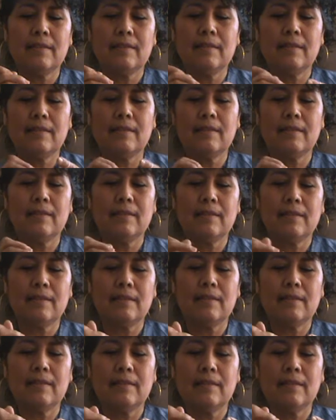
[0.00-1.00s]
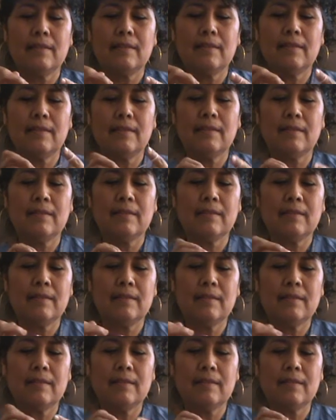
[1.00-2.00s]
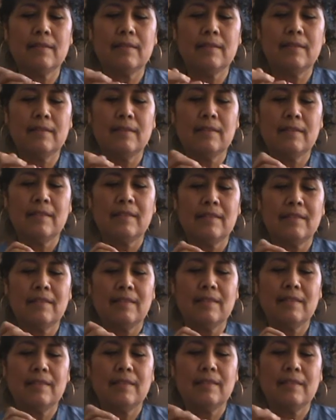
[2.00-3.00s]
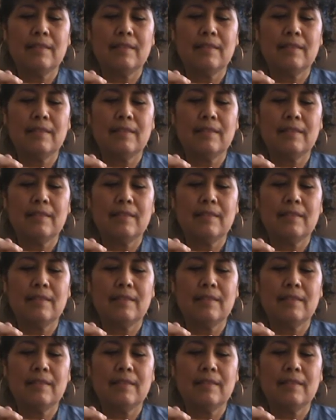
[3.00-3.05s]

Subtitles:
No one is speaking in this clip.